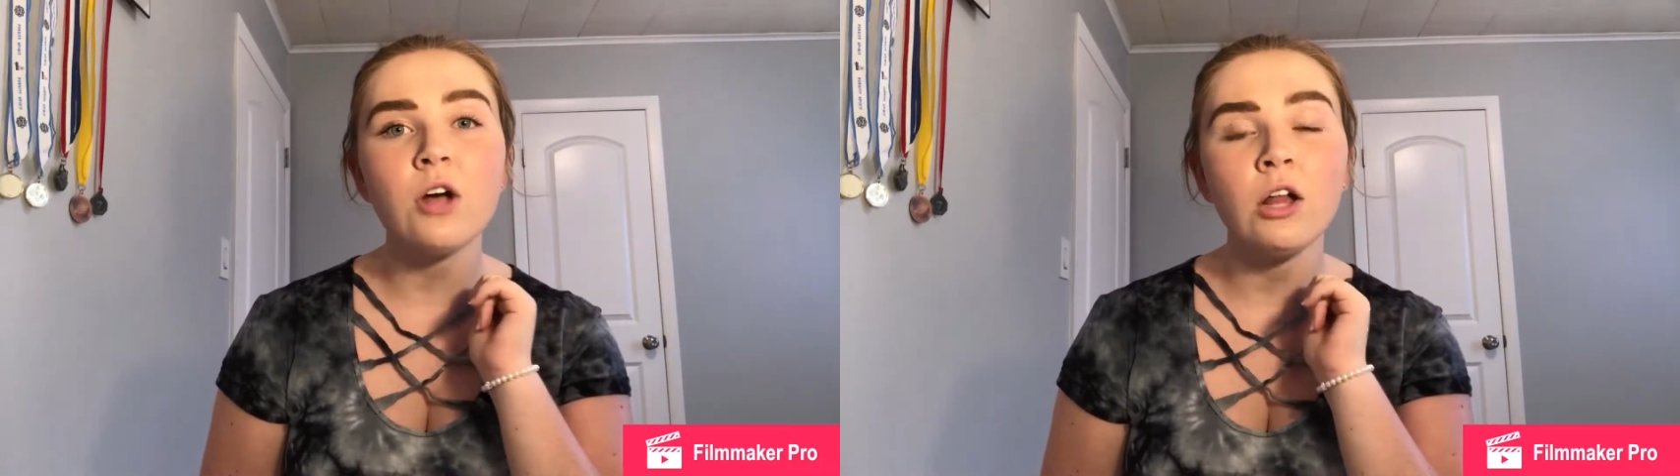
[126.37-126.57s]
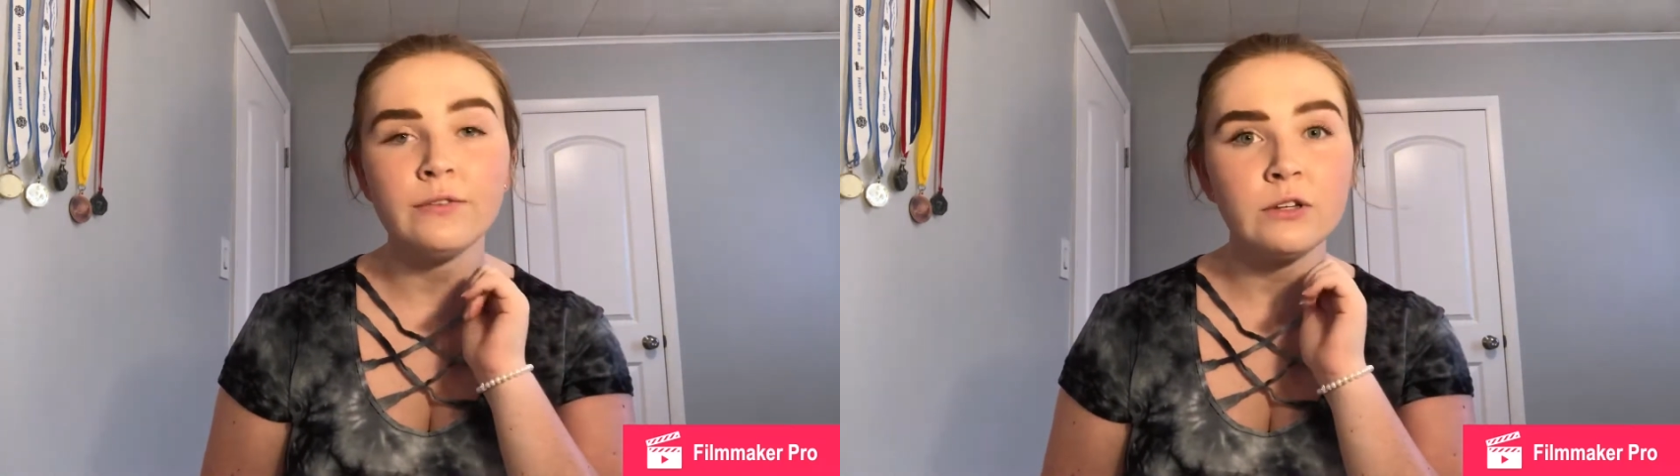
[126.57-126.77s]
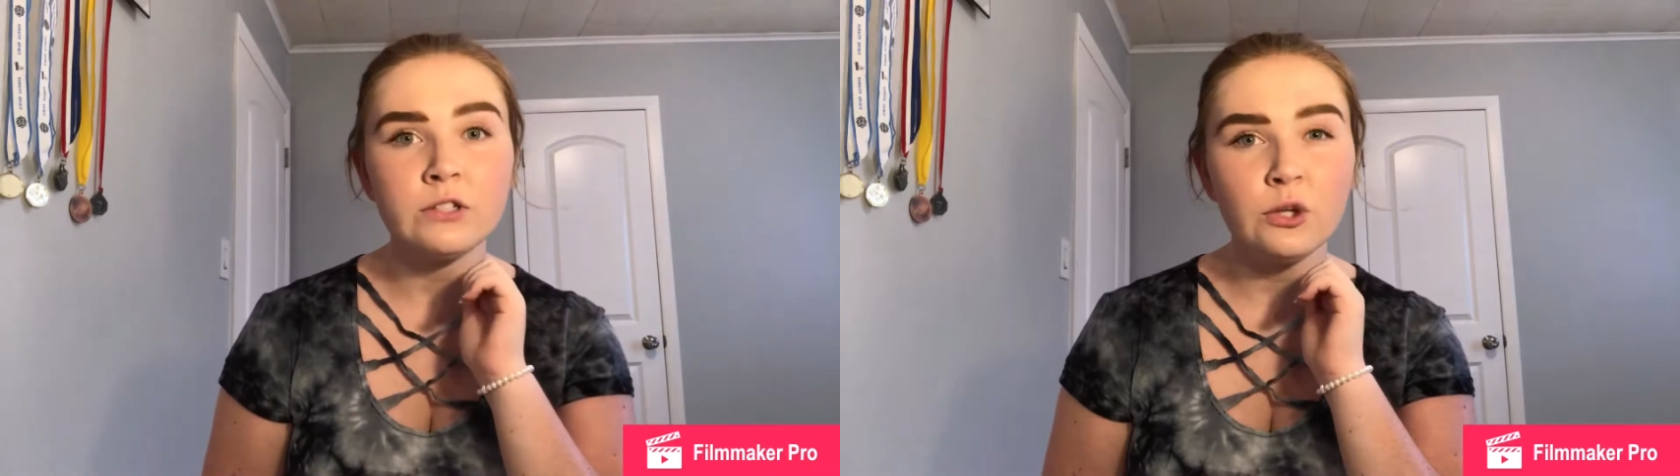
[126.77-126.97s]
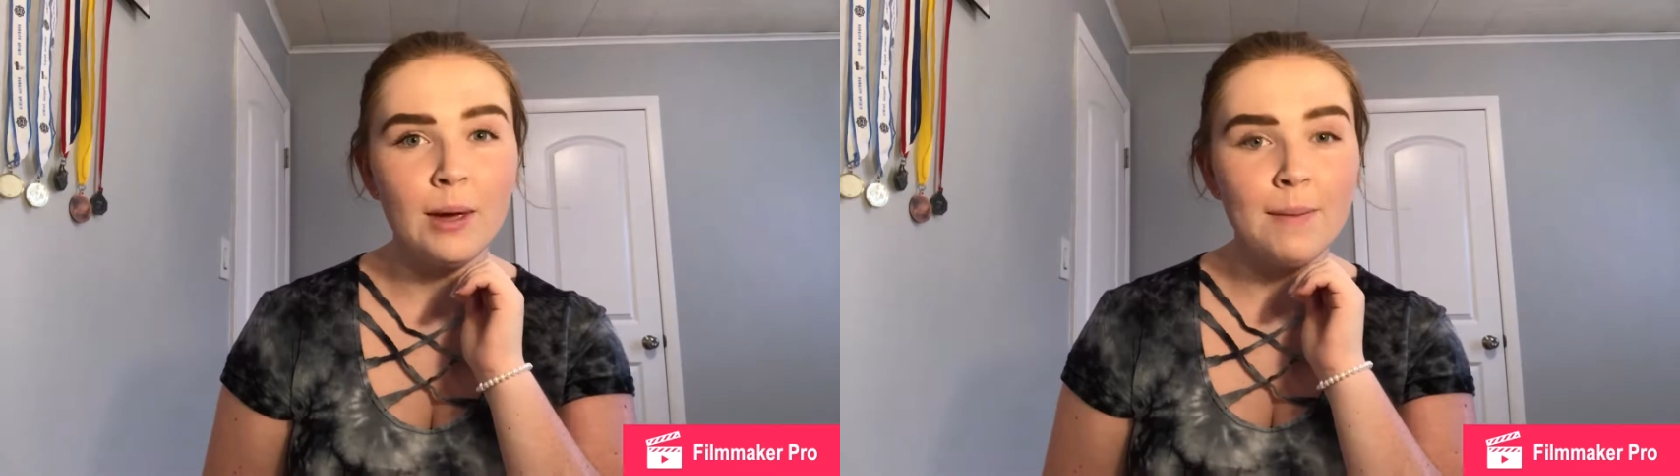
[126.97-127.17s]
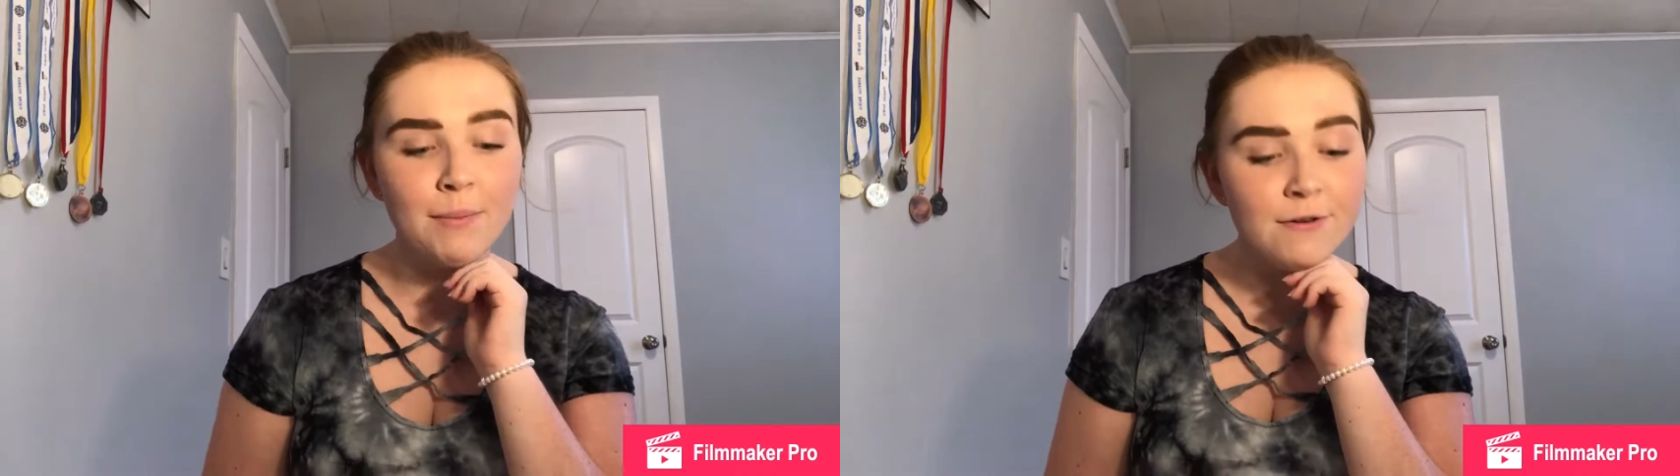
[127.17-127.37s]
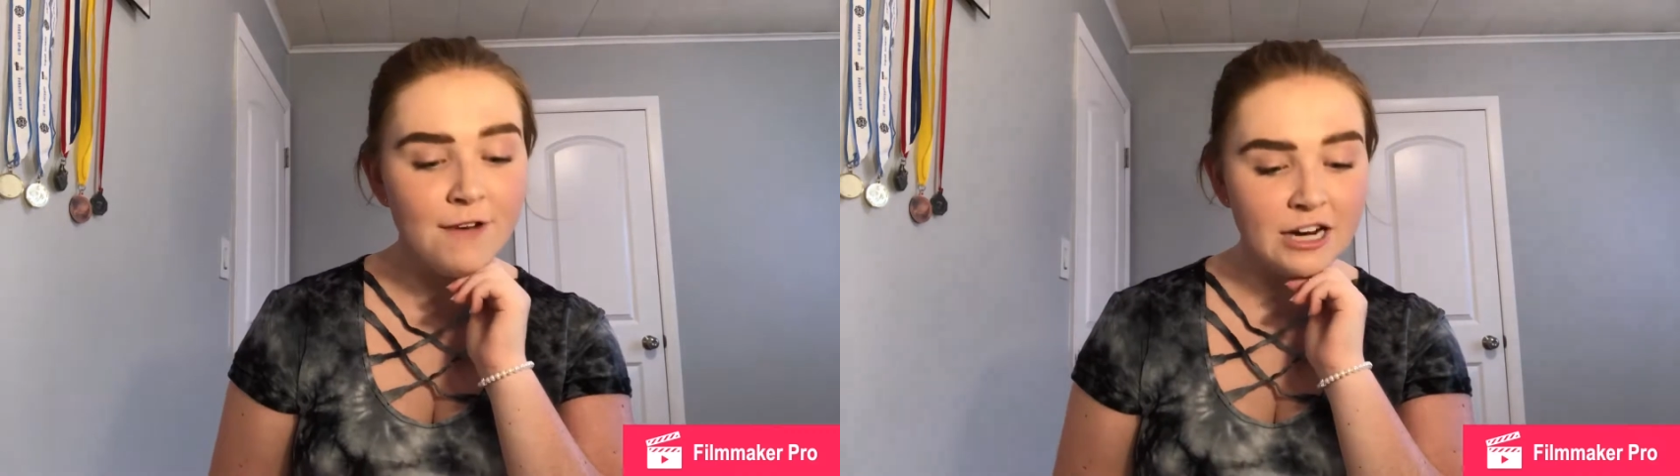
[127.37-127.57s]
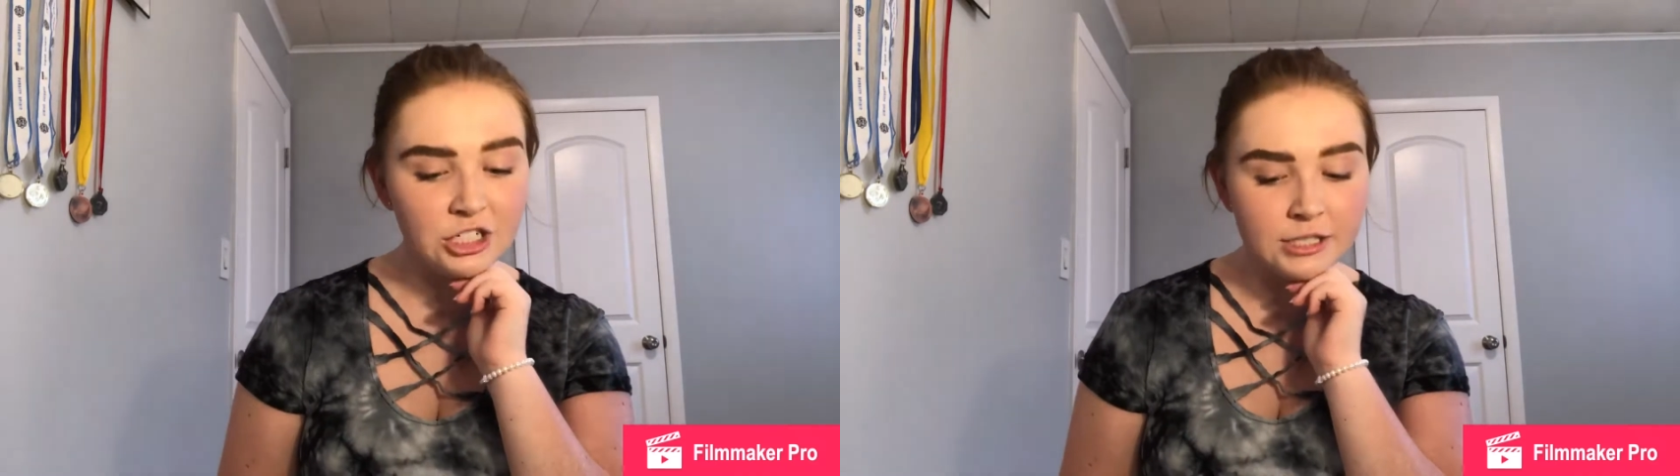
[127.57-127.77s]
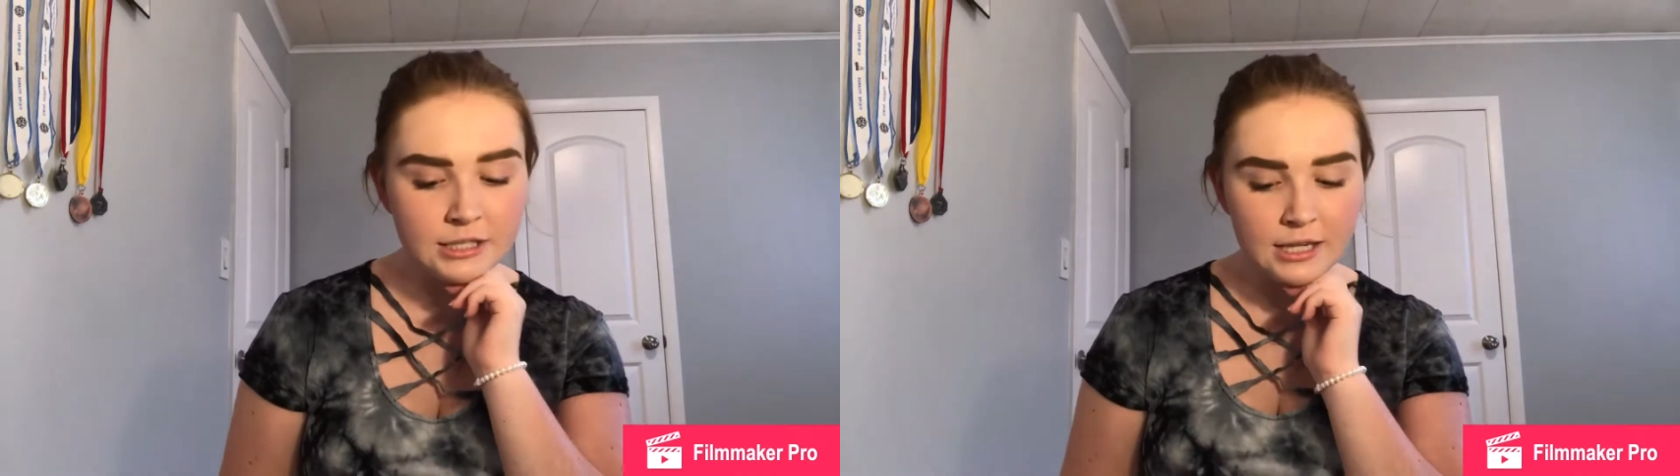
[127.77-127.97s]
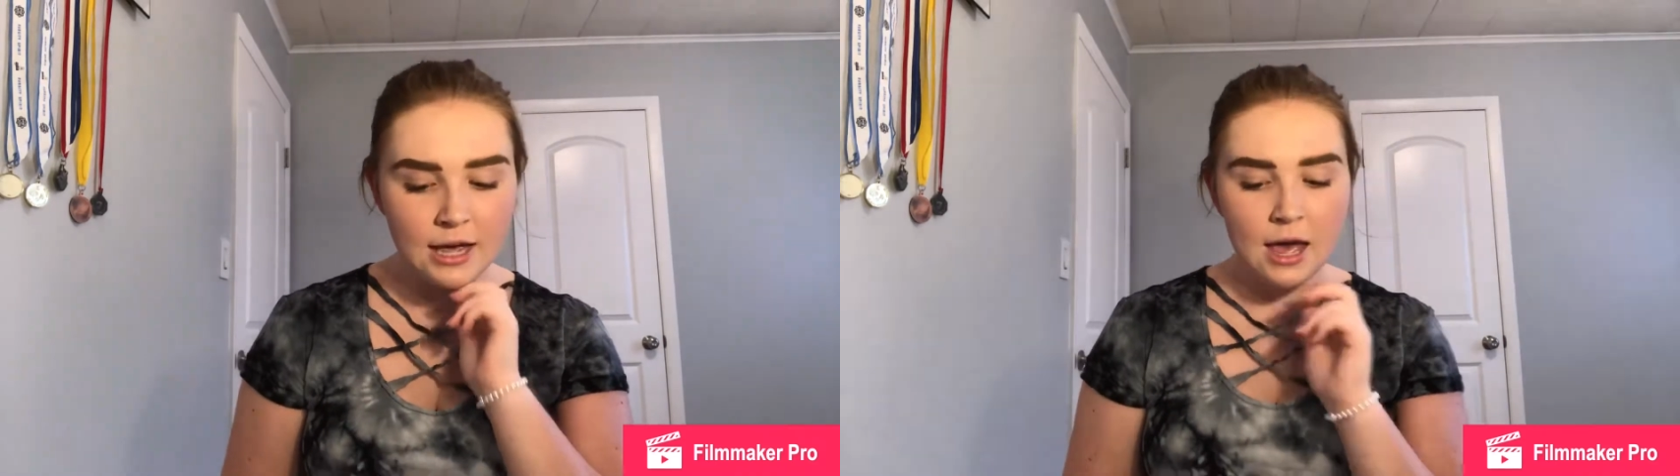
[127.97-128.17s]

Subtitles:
all of those little imperfections.